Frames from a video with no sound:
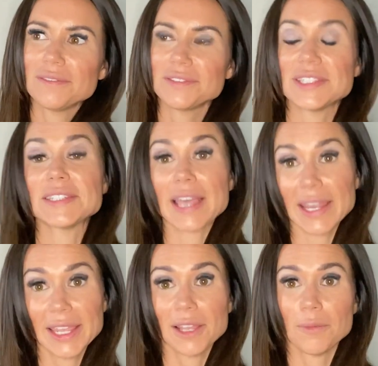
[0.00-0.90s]

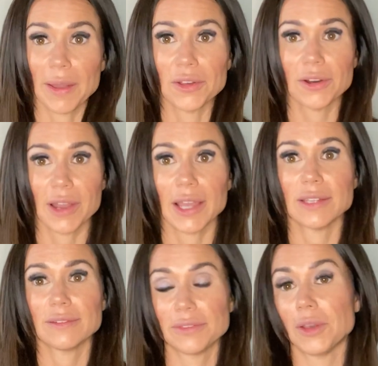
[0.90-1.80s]
deciding whether or not
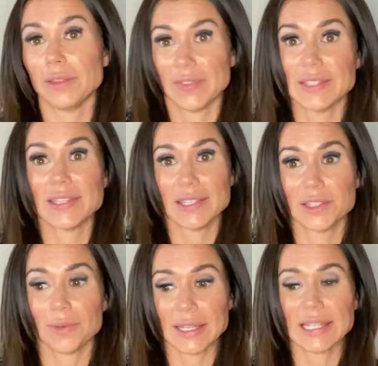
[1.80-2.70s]
this is
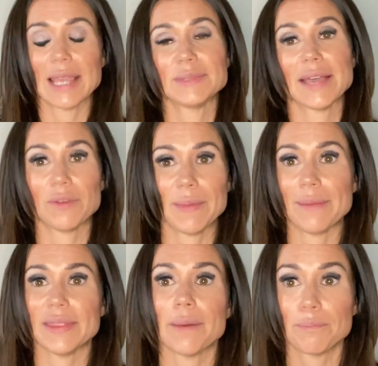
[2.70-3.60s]
the right time to have a
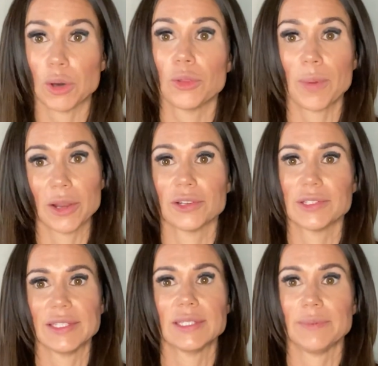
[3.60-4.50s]
baby, that both
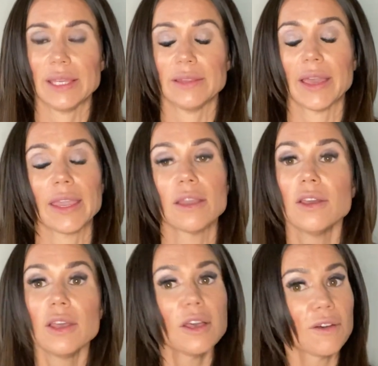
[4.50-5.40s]
partners need to be like
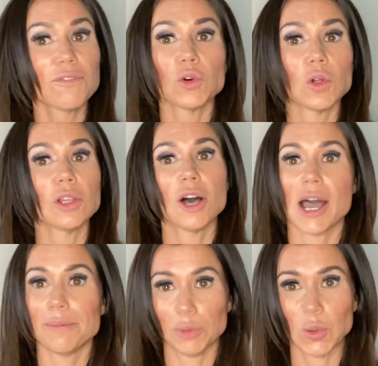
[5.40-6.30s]
full
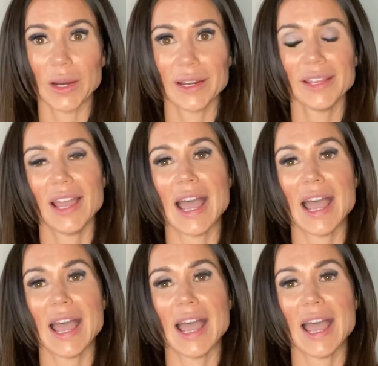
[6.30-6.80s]
on board.